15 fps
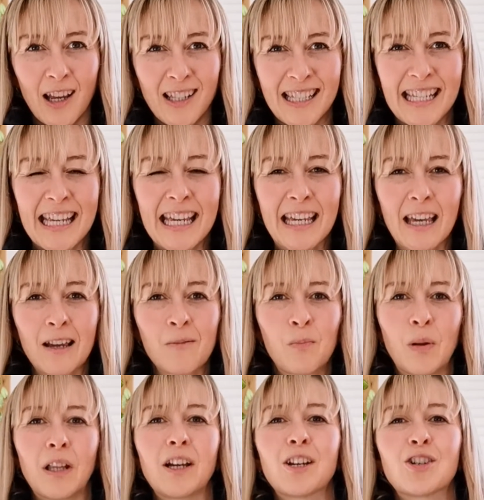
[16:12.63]
seeking
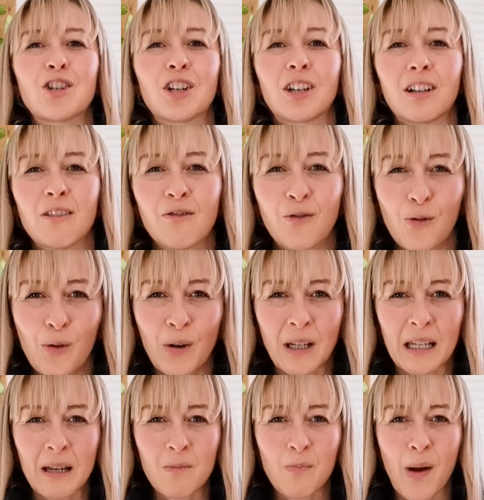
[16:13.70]
pleasure,
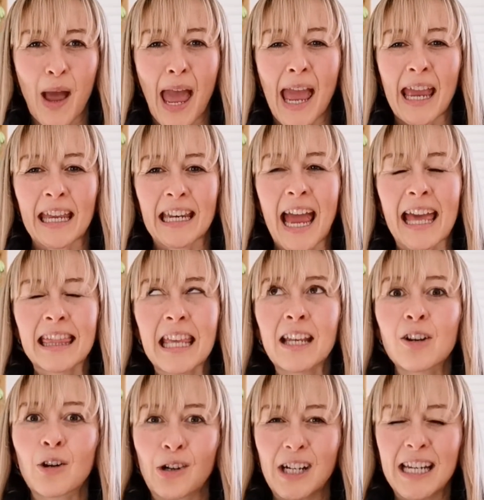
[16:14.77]
avoiding pain, and
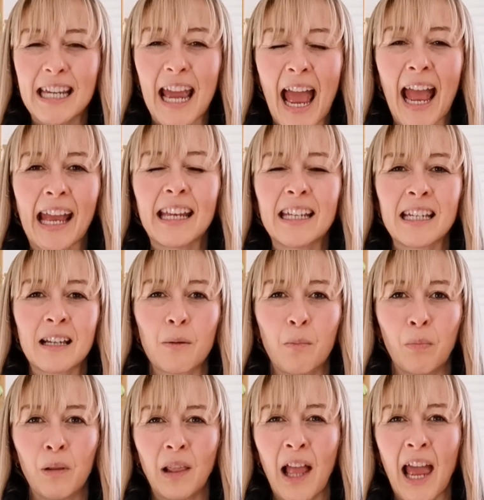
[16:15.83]
then creating a
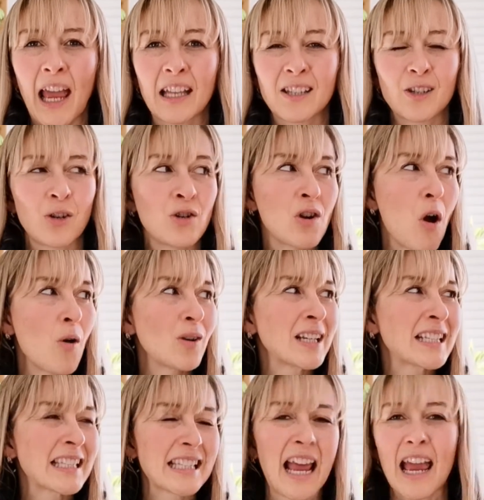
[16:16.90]
plan. So know
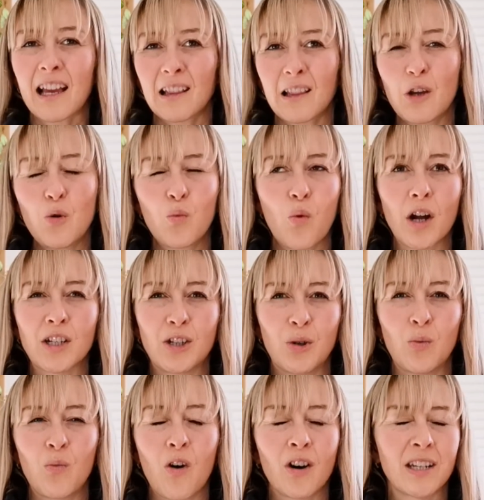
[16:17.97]
exactly what
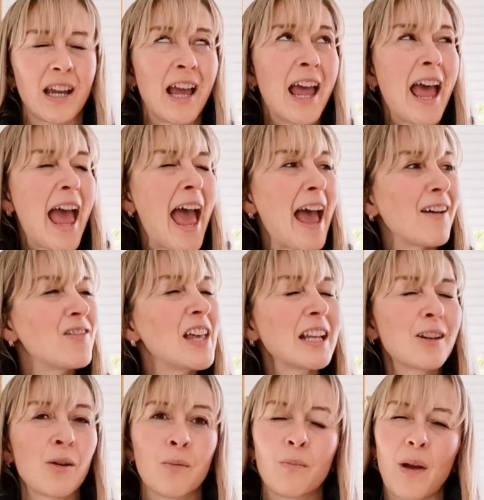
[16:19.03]
you want, have
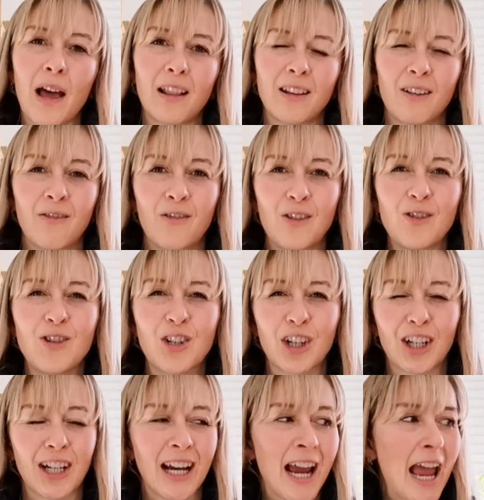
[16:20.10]
that compelling
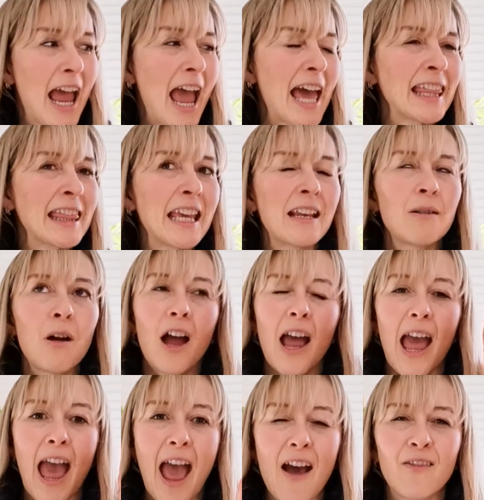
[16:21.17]
future, and then
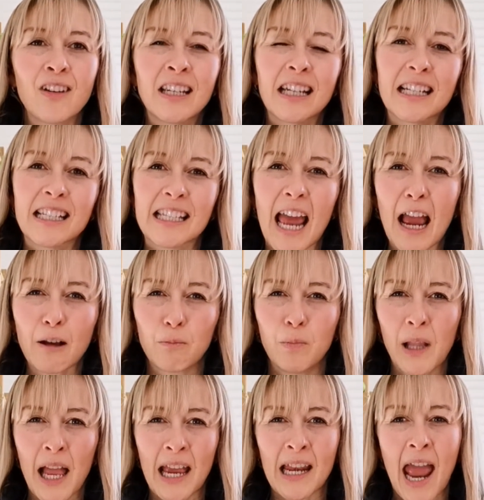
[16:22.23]
have an exact
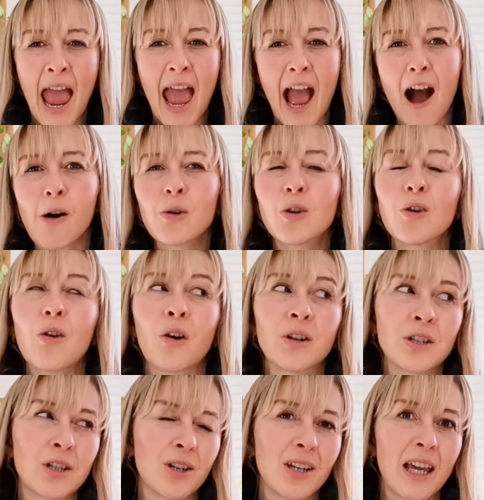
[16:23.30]
plan how you're
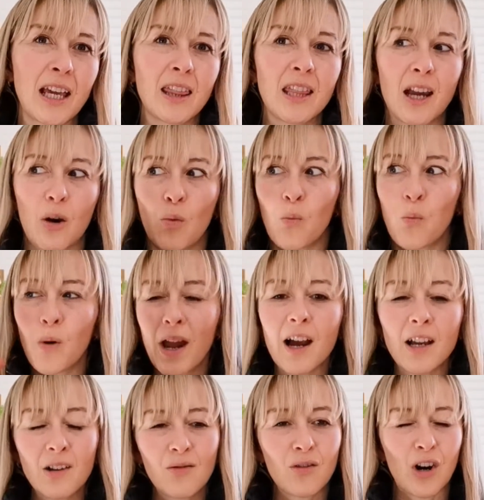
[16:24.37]
going to get there. Where
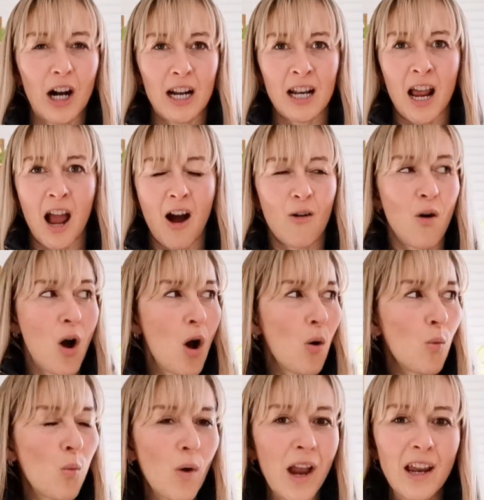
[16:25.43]
are you right now?
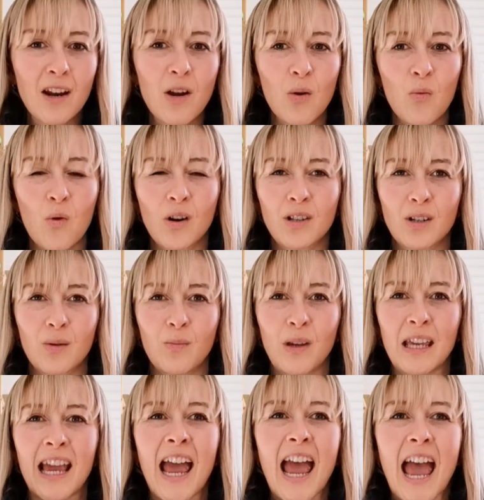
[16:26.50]
Where do you want to
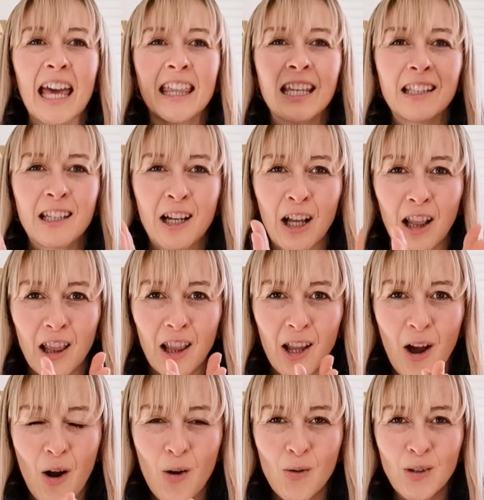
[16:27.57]
be? And then
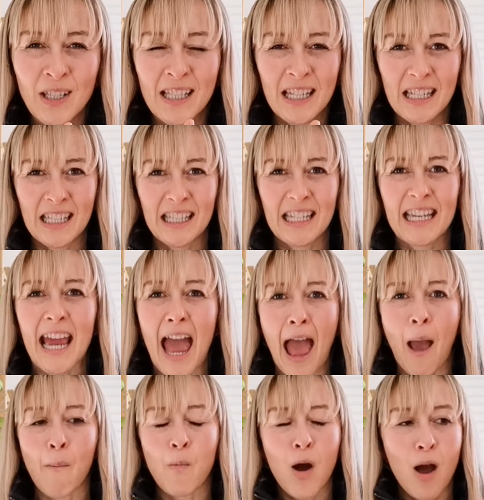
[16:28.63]
close this
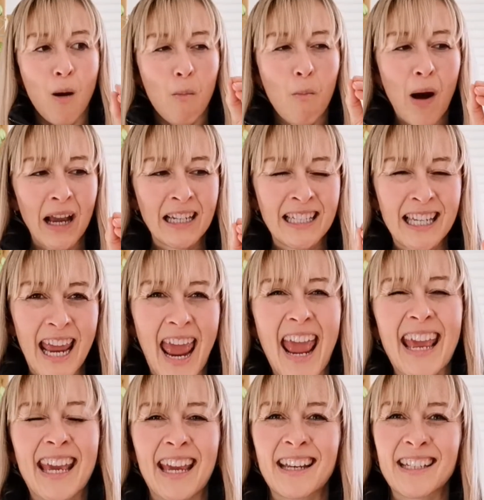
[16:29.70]
gap by
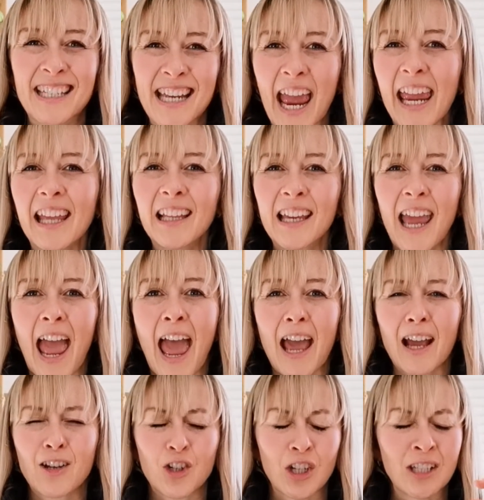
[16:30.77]
taking daily
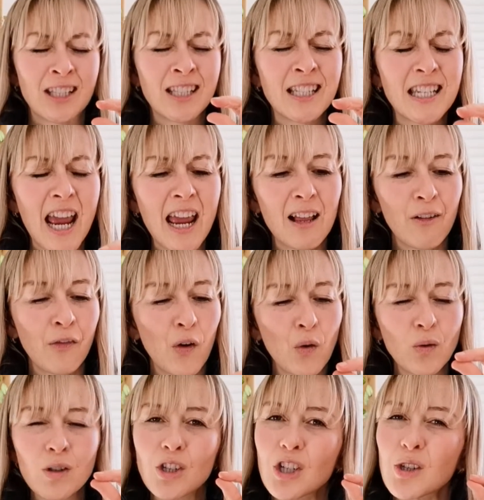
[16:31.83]
actions. Daily
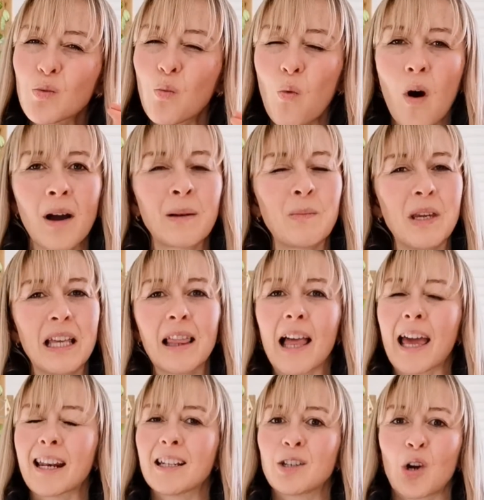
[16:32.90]
focus, just one meal
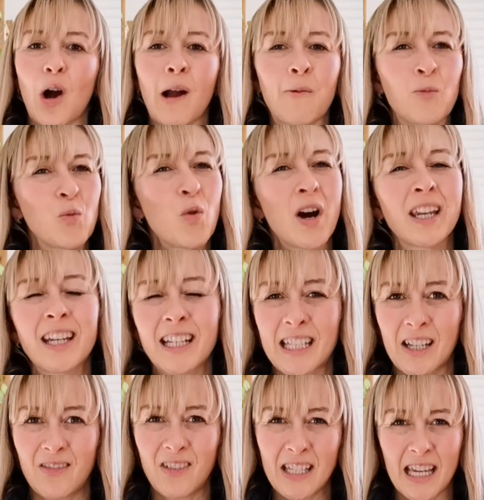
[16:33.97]
at a time, one
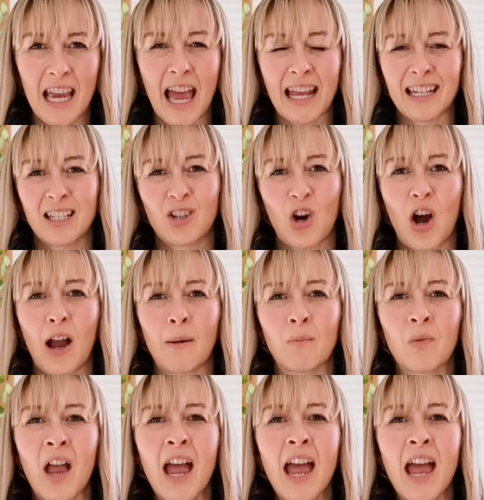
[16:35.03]
activity at a time.